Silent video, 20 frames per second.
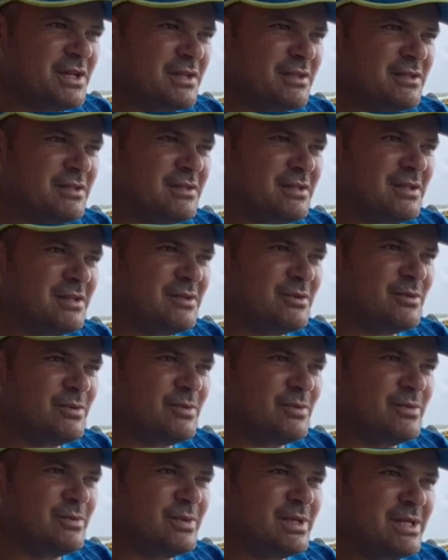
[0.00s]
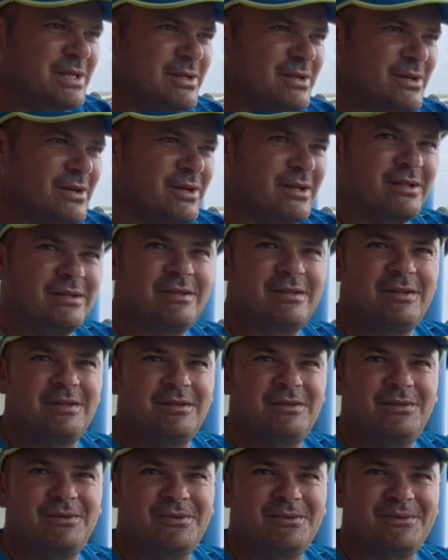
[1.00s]
I think we got a
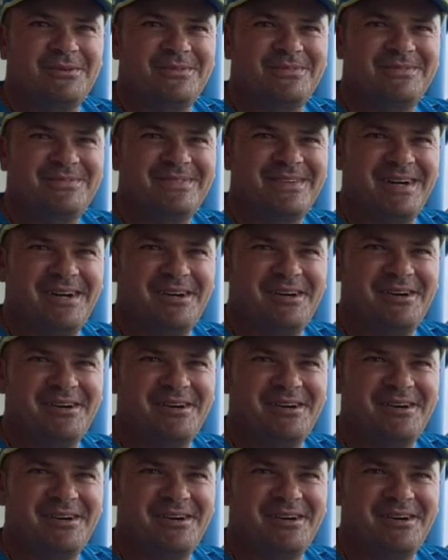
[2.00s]
3-2.